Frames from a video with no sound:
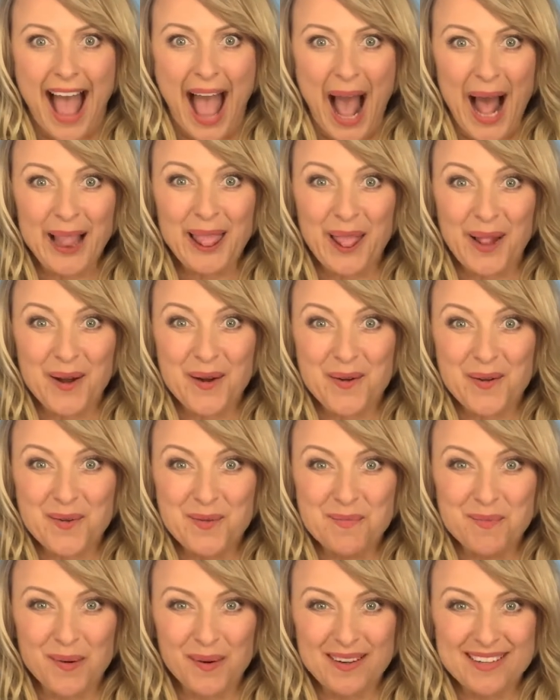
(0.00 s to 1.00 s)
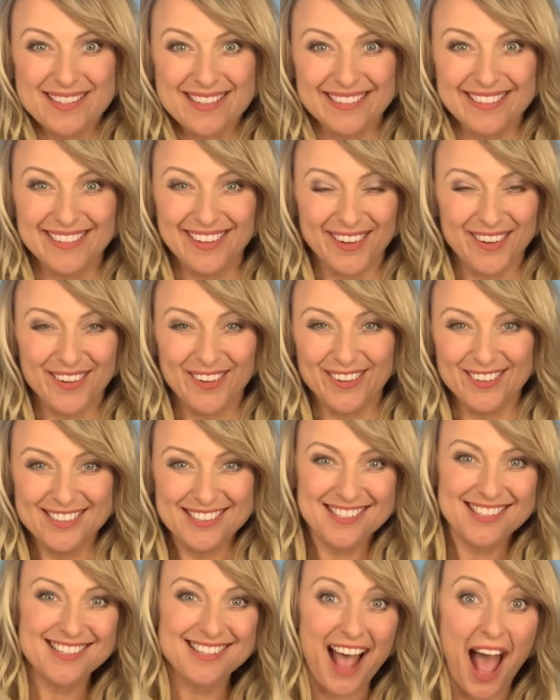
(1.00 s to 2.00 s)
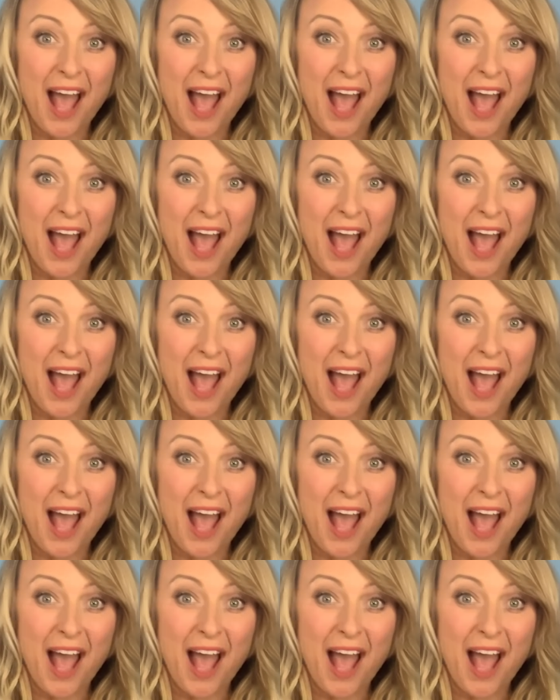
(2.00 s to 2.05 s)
Hello, boys and girls.